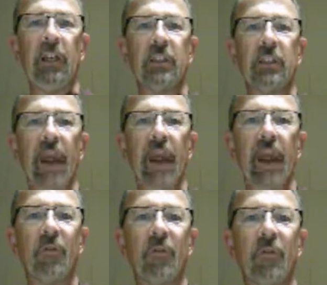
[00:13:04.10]
is going to
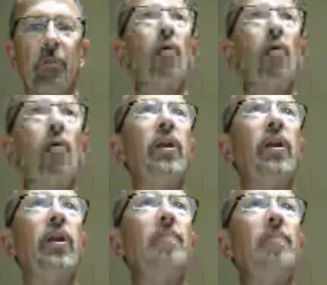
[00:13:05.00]
have to be
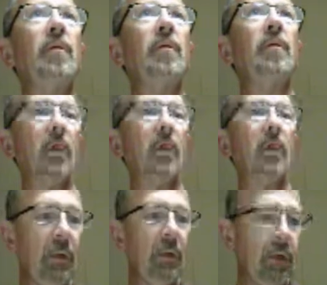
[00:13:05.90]
rounded.
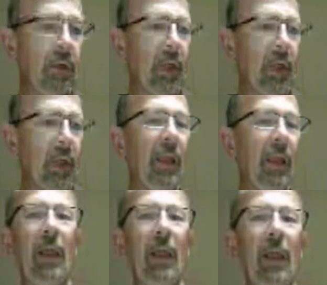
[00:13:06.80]
So,
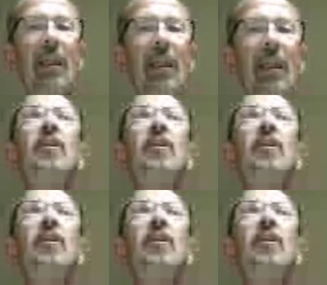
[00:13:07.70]
and then